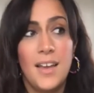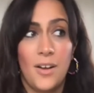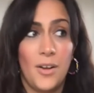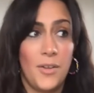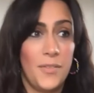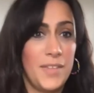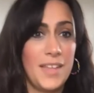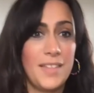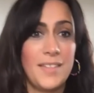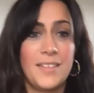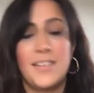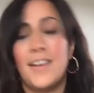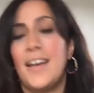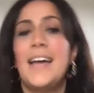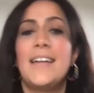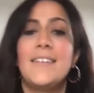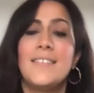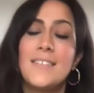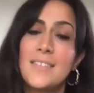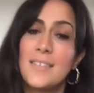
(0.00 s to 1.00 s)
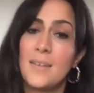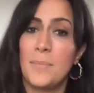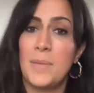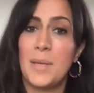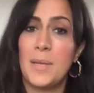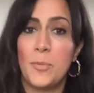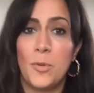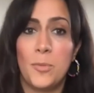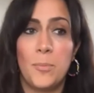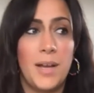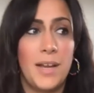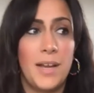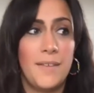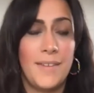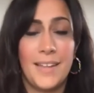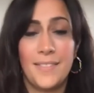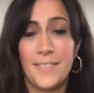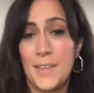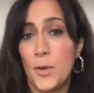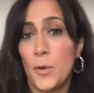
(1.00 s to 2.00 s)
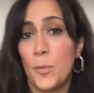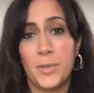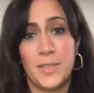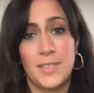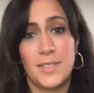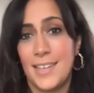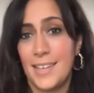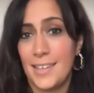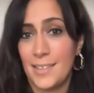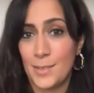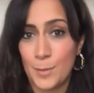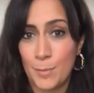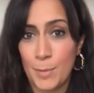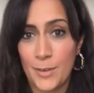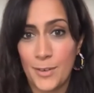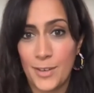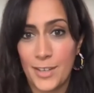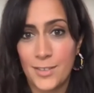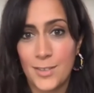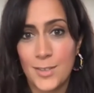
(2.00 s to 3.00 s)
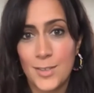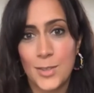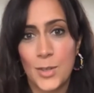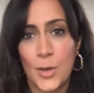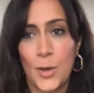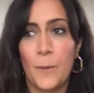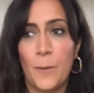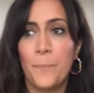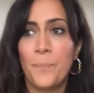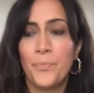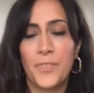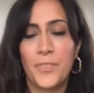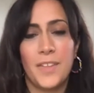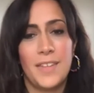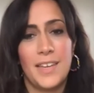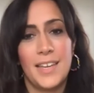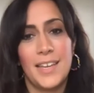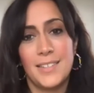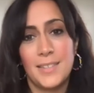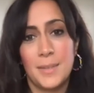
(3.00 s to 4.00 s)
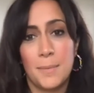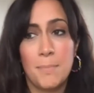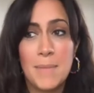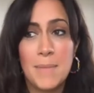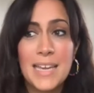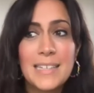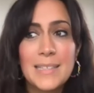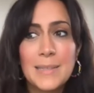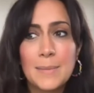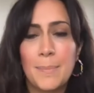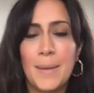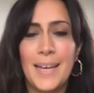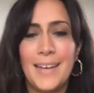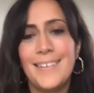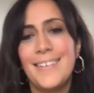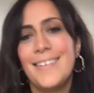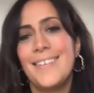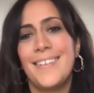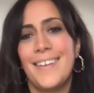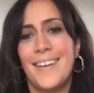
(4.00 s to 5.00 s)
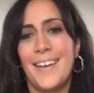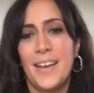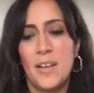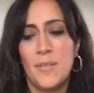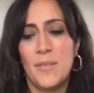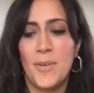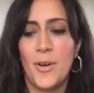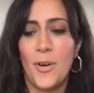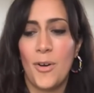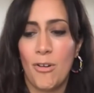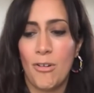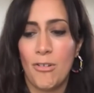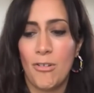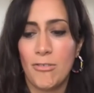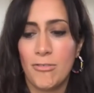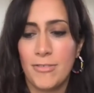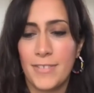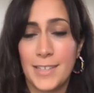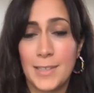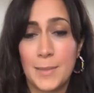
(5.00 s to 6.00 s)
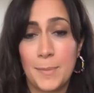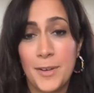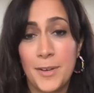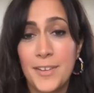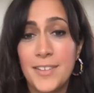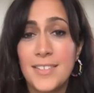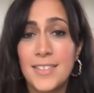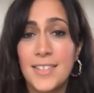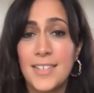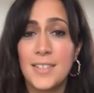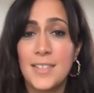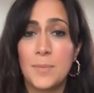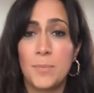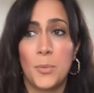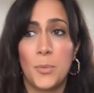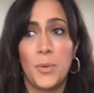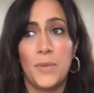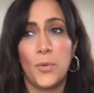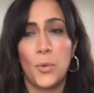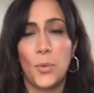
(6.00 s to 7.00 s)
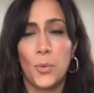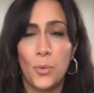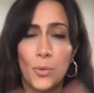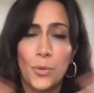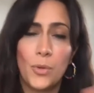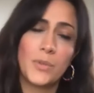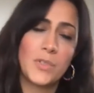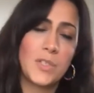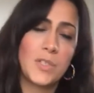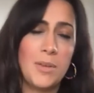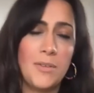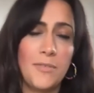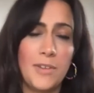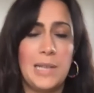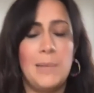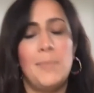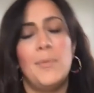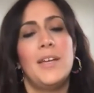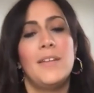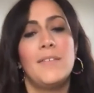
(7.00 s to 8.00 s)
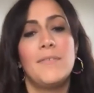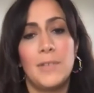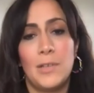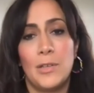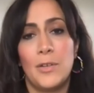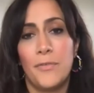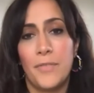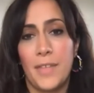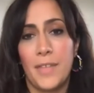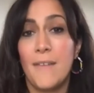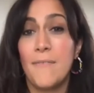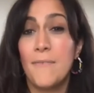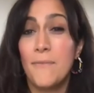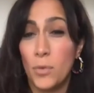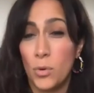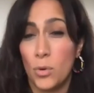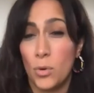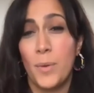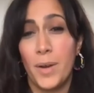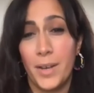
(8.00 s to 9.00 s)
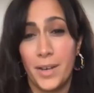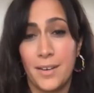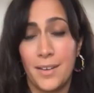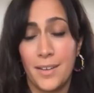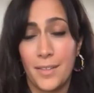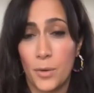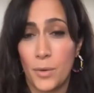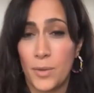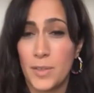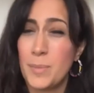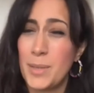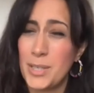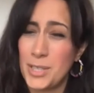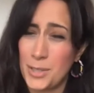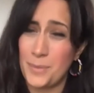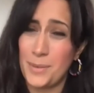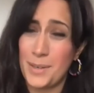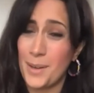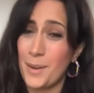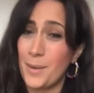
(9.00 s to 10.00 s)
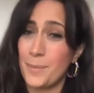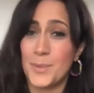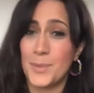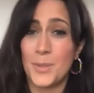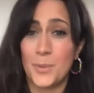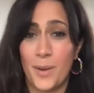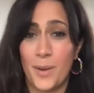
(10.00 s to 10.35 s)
On the other hand, some people might have had the opposite experience. So I think it's a mixed bag of experiences, but we've all got to be really mindful of that for one another, especially when it comes to